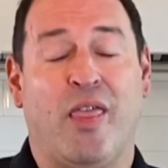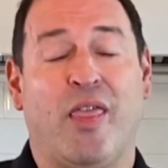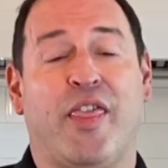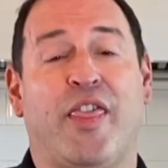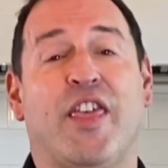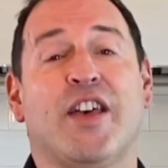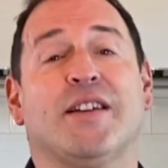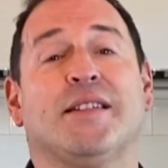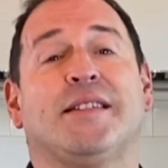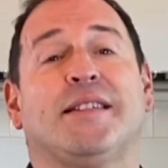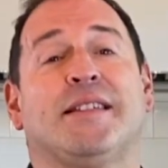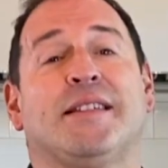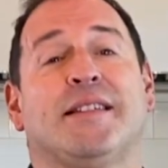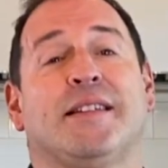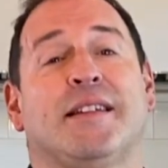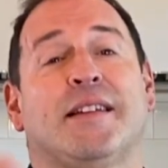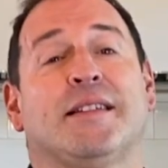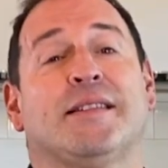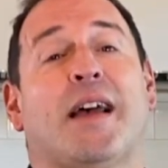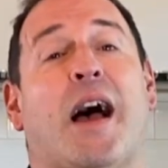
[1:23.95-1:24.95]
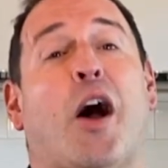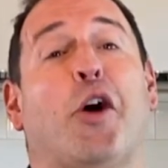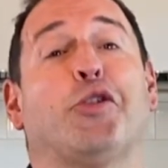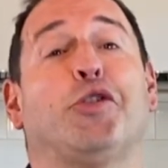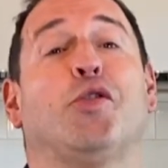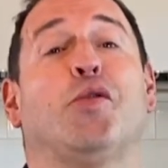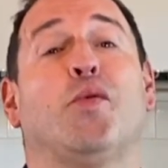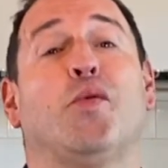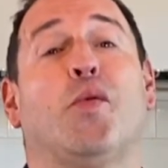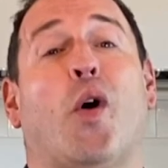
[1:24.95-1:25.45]
This is how
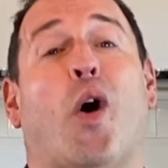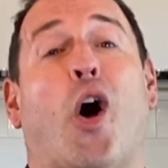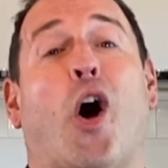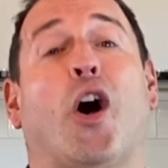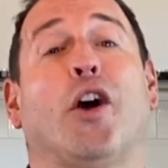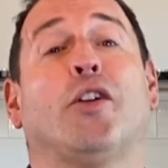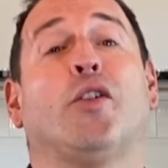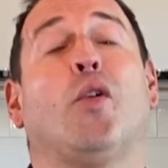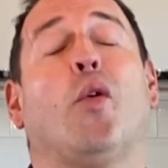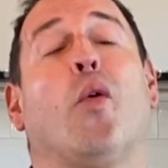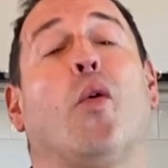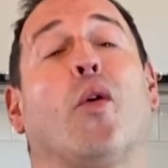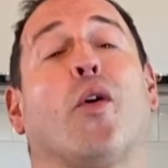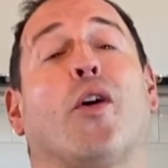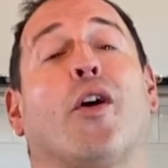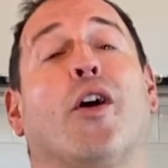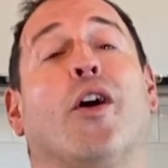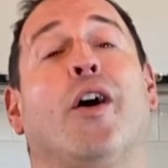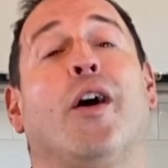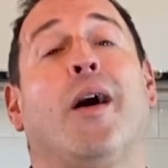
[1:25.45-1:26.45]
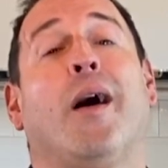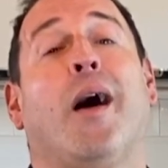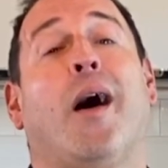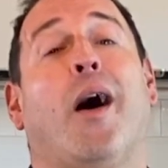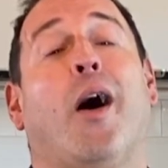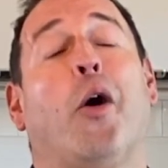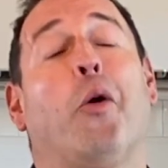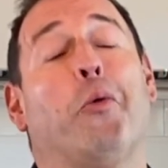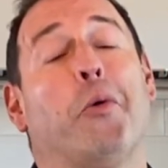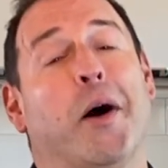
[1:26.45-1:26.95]
you uncork
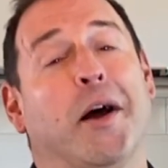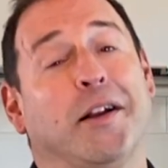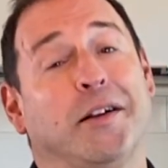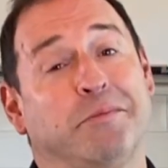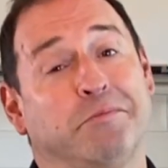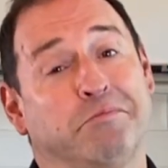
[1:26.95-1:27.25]
a wine.